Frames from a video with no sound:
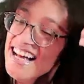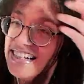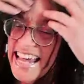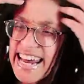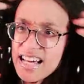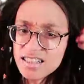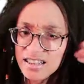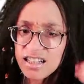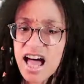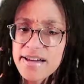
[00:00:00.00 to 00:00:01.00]
Take a
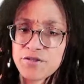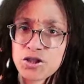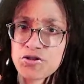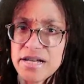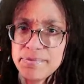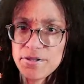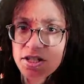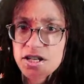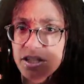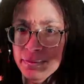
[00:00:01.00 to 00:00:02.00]
live stream
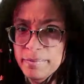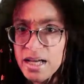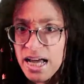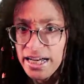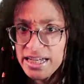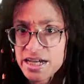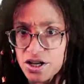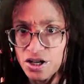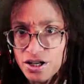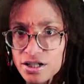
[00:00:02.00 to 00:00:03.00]
to the
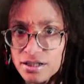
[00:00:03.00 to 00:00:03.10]
ear.